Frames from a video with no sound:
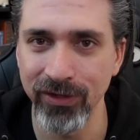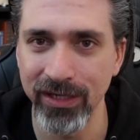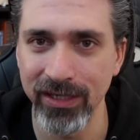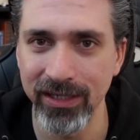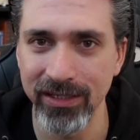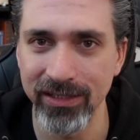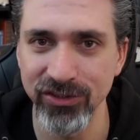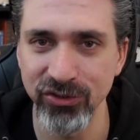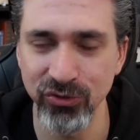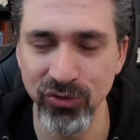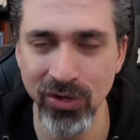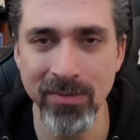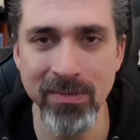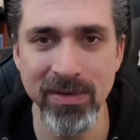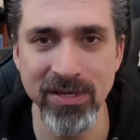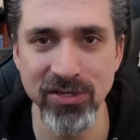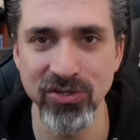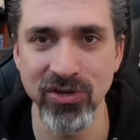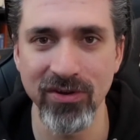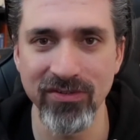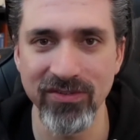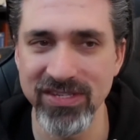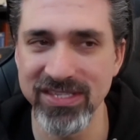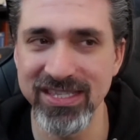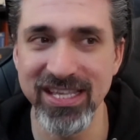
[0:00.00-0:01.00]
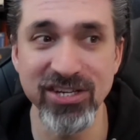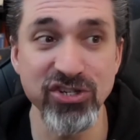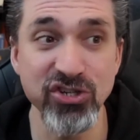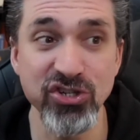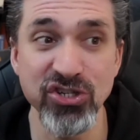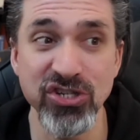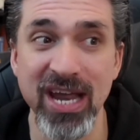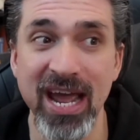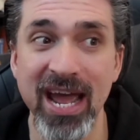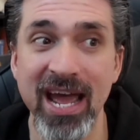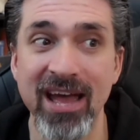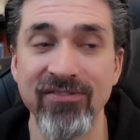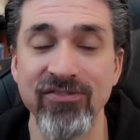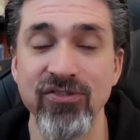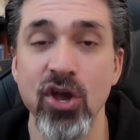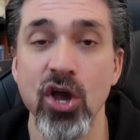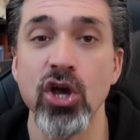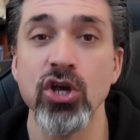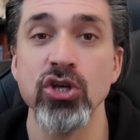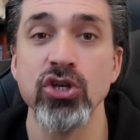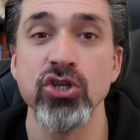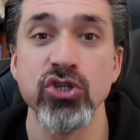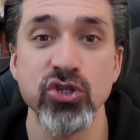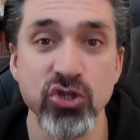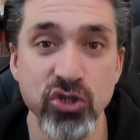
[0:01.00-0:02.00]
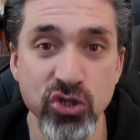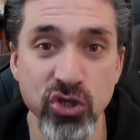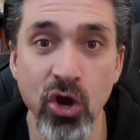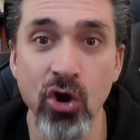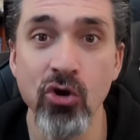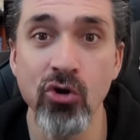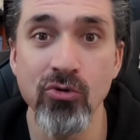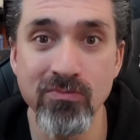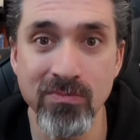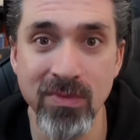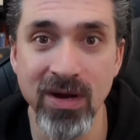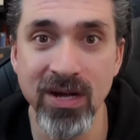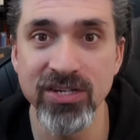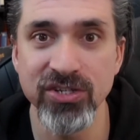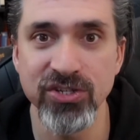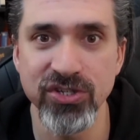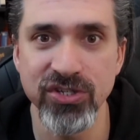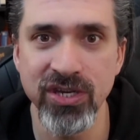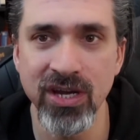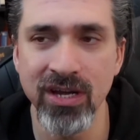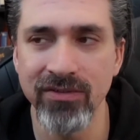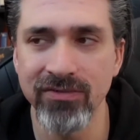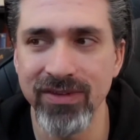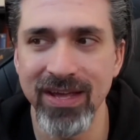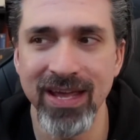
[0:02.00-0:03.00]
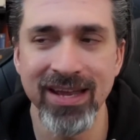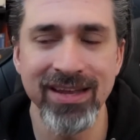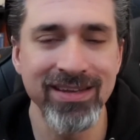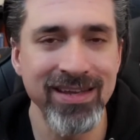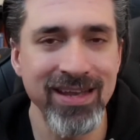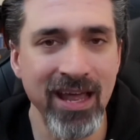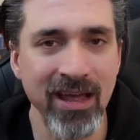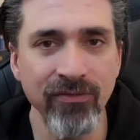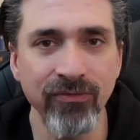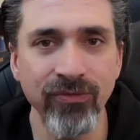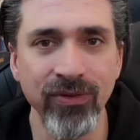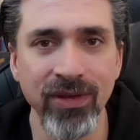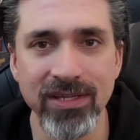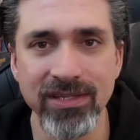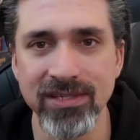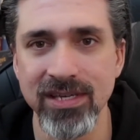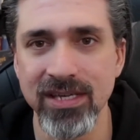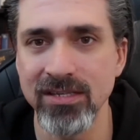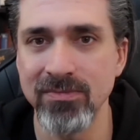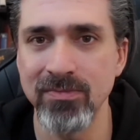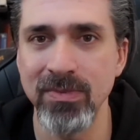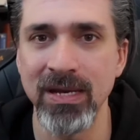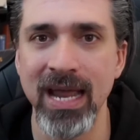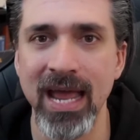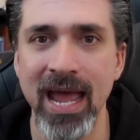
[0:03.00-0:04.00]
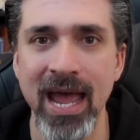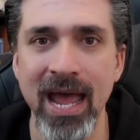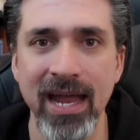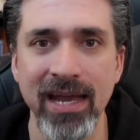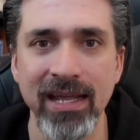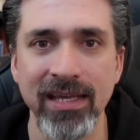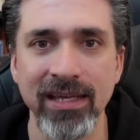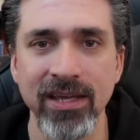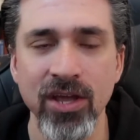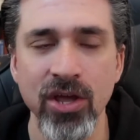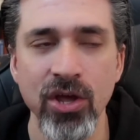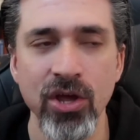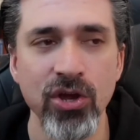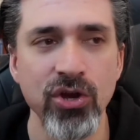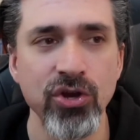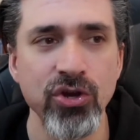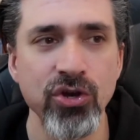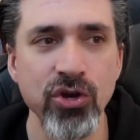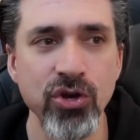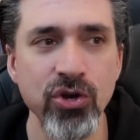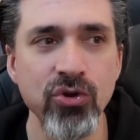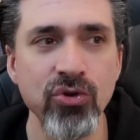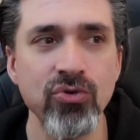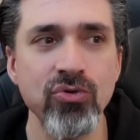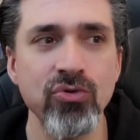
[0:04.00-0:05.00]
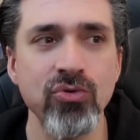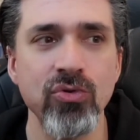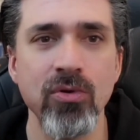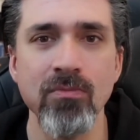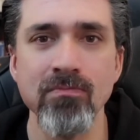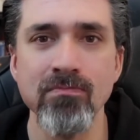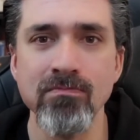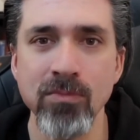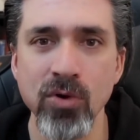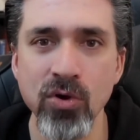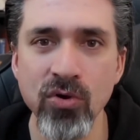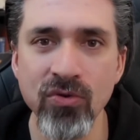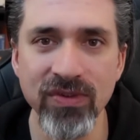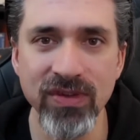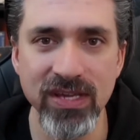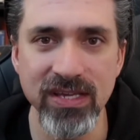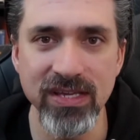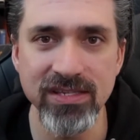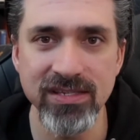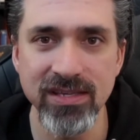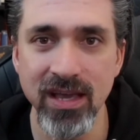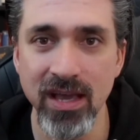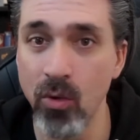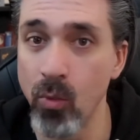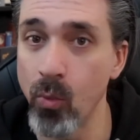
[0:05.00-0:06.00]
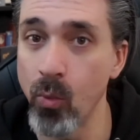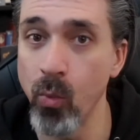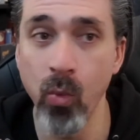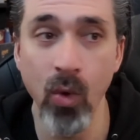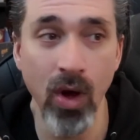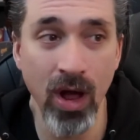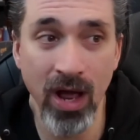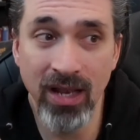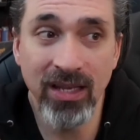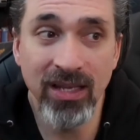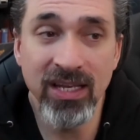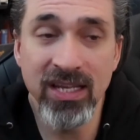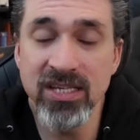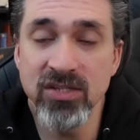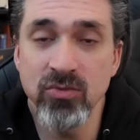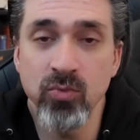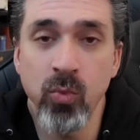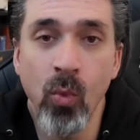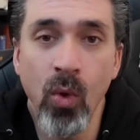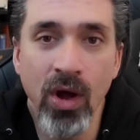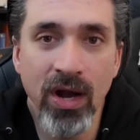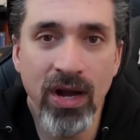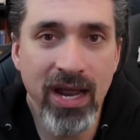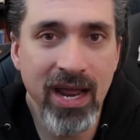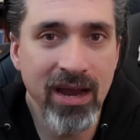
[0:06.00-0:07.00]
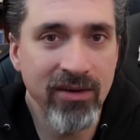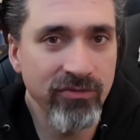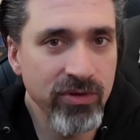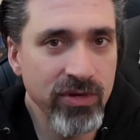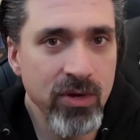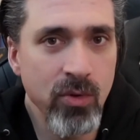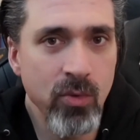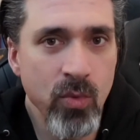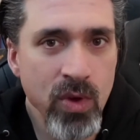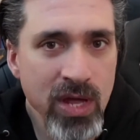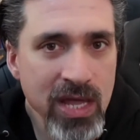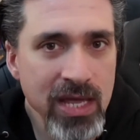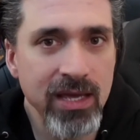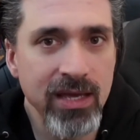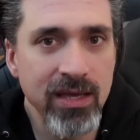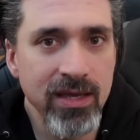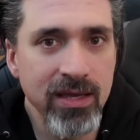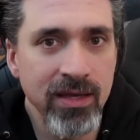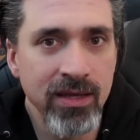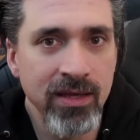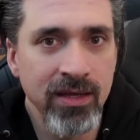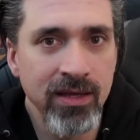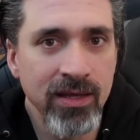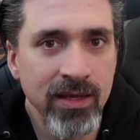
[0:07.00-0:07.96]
streaming service. They just have so much stuff. And Netflix has been adding new movies, at least one every week.